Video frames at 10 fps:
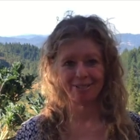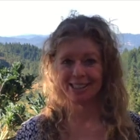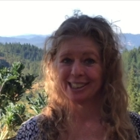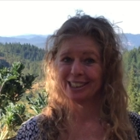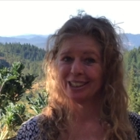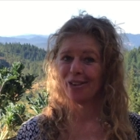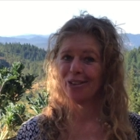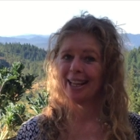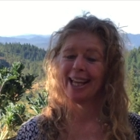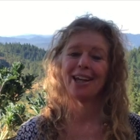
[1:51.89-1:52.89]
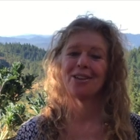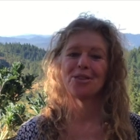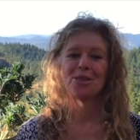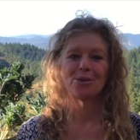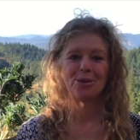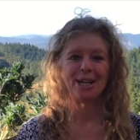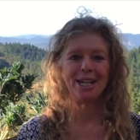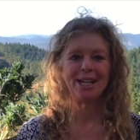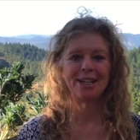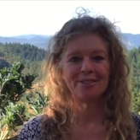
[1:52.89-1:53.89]
which is only
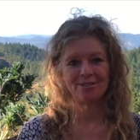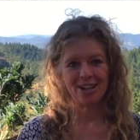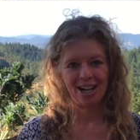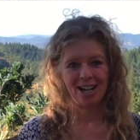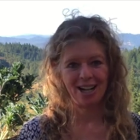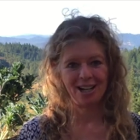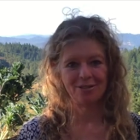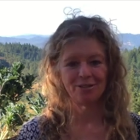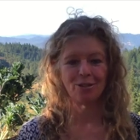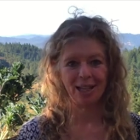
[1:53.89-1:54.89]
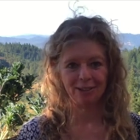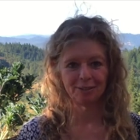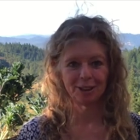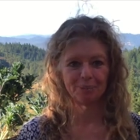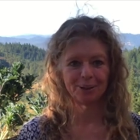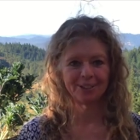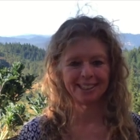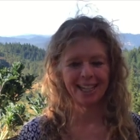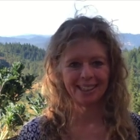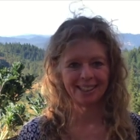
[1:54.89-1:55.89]
three to five waves per
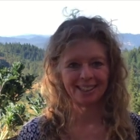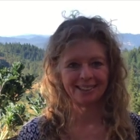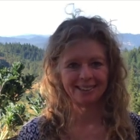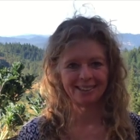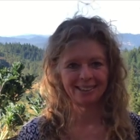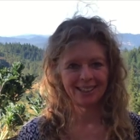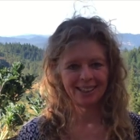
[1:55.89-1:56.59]
second,